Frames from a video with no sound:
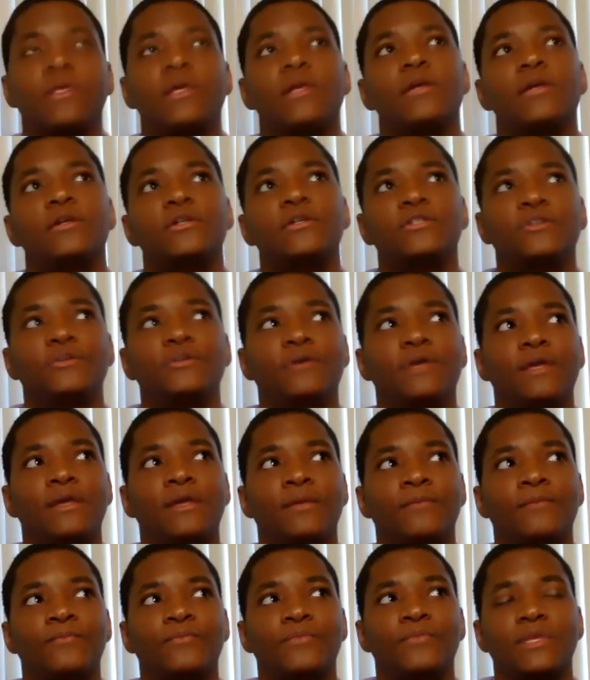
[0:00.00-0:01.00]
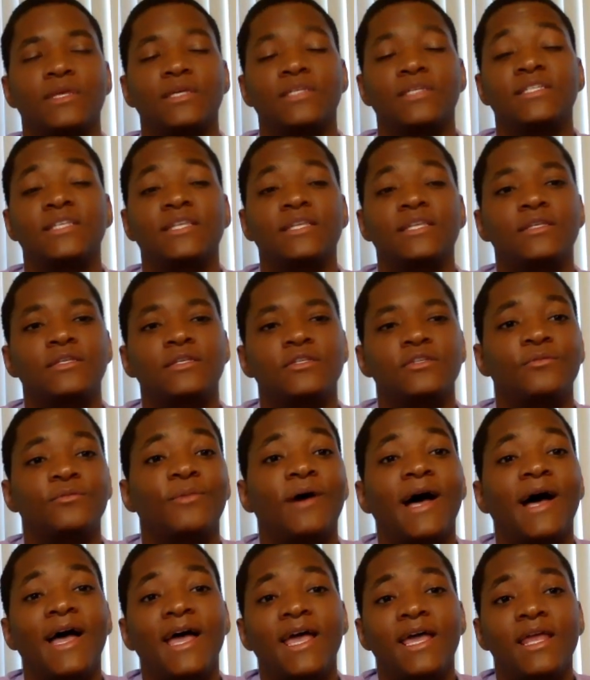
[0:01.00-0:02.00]
you're doing is in
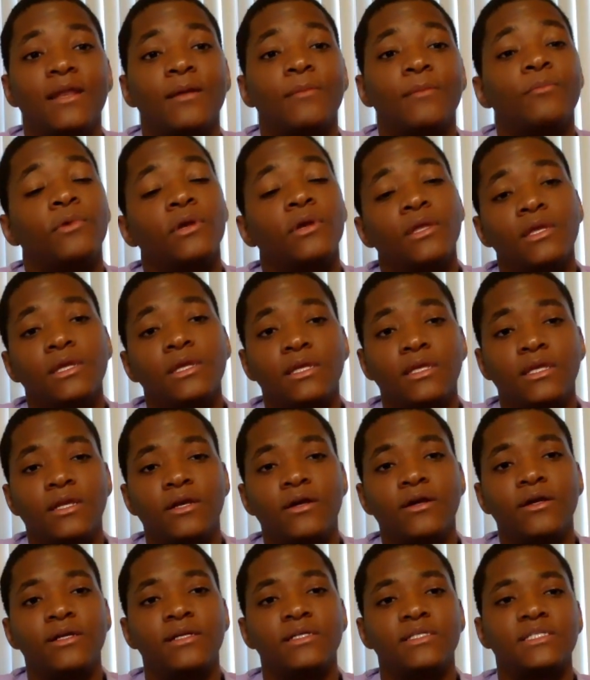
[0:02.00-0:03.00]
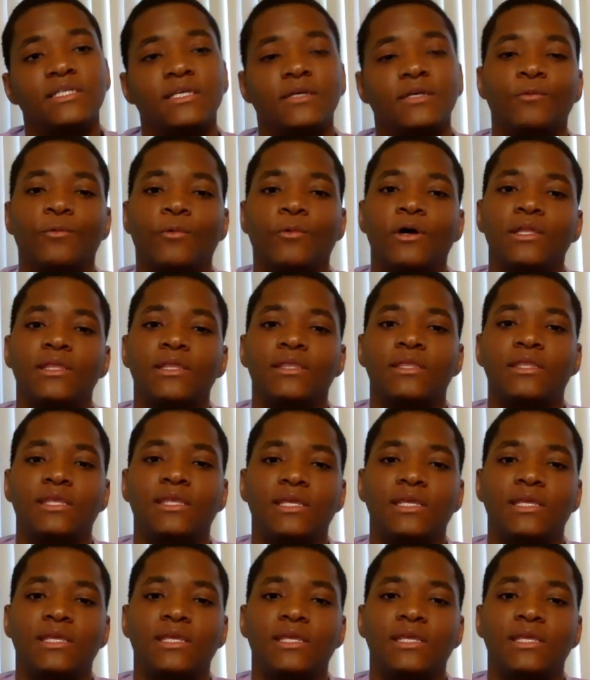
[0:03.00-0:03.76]
Dubai, and I'm really curious, like, what